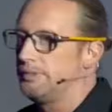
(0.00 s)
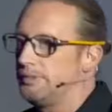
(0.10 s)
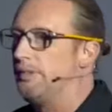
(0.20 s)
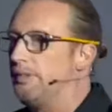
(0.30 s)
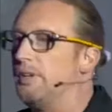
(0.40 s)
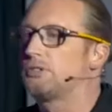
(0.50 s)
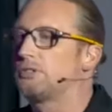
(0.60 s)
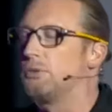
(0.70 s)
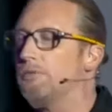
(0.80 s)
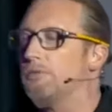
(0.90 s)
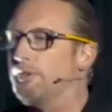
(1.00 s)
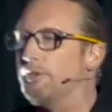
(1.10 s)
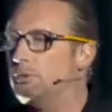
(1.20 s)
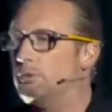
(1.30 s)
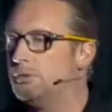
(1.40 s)
different sort of
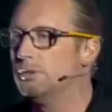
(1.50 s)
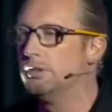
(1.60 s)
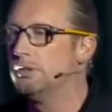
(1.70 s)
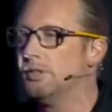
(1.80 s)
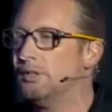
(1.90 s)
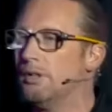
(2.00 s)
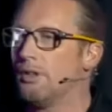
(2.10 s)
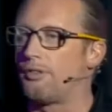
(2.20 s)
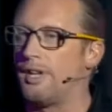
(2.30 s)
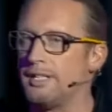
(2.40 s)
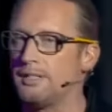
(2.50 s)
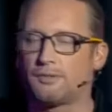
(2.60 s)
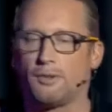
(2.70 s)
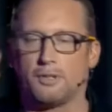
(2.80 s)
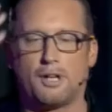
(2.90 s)
food, things
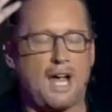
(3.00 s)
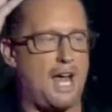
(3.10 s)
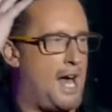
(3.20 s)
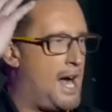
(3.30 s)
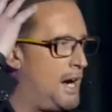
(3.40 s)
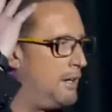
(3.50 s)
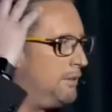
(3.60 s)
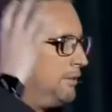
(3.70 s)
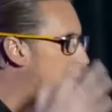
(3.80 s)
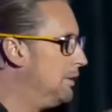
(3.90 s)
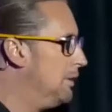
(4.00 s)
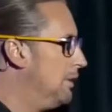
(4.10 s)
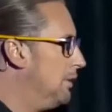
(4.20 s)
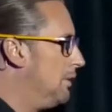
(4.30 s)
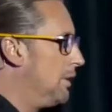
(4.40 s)
for your hair,
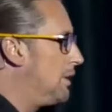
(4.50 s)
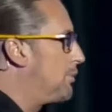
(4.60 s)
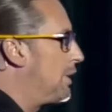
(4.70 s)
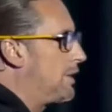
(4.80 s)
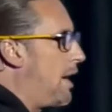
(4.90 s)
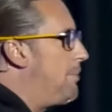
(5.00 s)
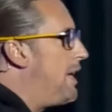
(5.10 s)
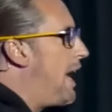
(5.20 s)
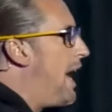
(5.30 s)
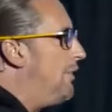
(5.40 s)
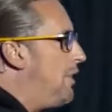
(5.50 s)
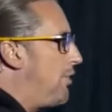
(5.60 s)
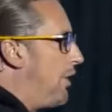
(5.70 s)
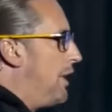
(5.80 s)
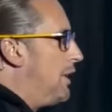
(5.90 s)
it can be
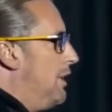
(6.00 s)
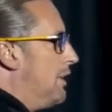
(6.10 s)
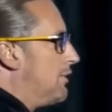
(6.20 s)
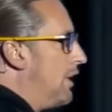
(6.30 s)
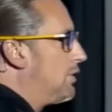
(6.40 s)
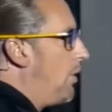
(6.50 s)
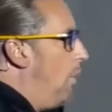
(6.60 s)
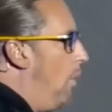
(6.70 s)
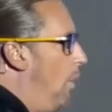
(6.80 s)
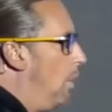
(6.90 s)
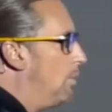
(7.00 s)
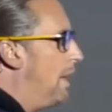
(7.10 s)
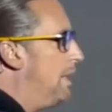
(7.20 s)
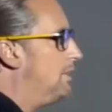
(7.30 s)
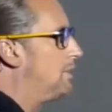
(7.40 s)
anything. There's
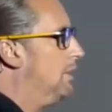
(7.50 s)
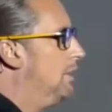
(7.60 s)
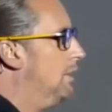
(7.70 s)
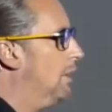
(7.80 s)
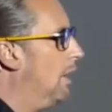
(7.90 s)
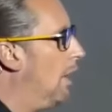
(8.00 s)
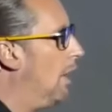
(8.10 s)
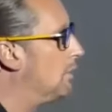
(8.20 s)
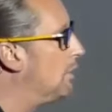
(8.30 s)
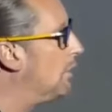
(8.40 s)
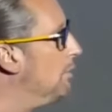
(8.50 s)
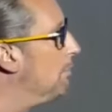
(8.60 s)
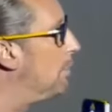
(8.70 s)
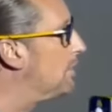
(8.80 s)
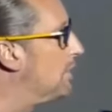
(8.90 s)
always a certain
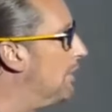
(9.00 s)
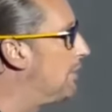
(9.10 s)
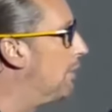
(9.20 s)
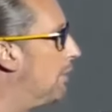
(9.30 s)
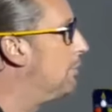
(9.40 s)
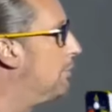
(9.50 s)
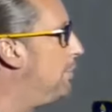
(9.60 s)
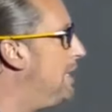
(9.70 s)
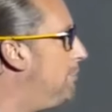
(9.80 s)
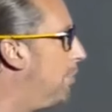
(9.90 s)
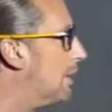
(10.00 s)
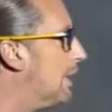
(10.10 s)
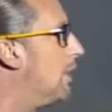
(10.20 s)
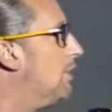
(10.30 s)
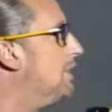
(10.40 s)
% of the people
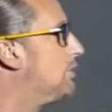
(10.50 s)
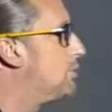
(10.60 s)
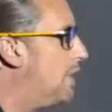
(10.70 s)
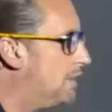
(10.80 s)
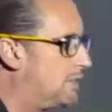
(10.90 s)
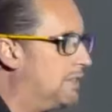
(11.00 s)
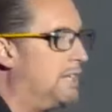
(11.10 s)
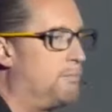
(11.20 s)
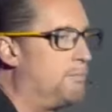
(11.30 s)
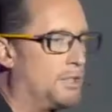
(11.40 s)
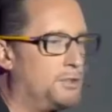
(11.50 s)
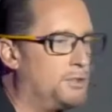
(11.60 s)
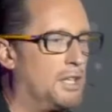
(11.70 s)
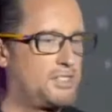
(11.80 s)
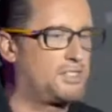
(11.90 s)
that are interested in what you
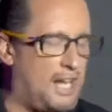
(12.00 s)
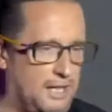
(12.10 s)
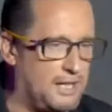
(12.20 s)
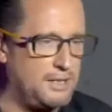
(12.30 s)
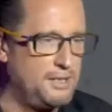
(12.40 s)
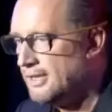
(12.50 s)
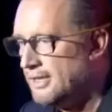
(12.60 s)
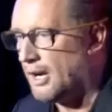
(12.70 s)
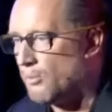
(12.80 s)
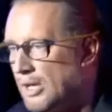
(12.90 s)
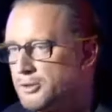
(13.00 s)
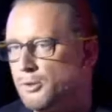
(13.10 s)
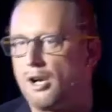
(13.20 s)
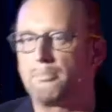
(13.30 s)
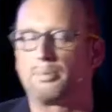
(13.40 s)
are selling and what you
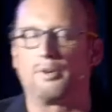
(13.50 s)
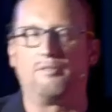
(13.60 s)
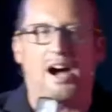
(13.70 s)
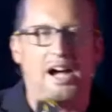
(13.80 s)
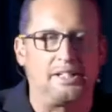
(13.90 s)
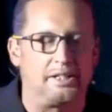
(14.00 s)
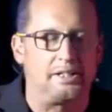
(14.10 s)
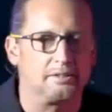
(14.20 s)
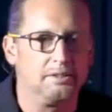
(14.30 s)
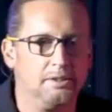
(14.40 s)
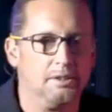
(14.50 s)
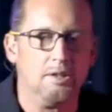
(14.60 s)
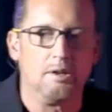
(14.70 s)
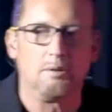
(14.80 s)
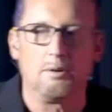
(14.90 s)
are providing.
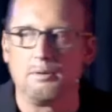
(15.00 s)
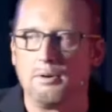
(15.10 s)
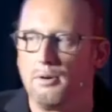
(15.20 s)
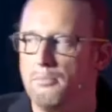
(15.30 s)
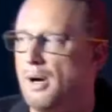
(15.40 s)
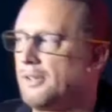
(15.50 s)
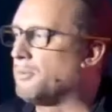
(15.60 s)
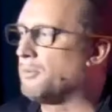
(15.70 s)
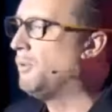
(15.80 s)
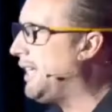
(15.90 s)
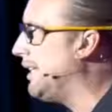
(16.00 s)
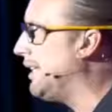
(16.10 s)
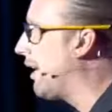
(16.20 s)
But we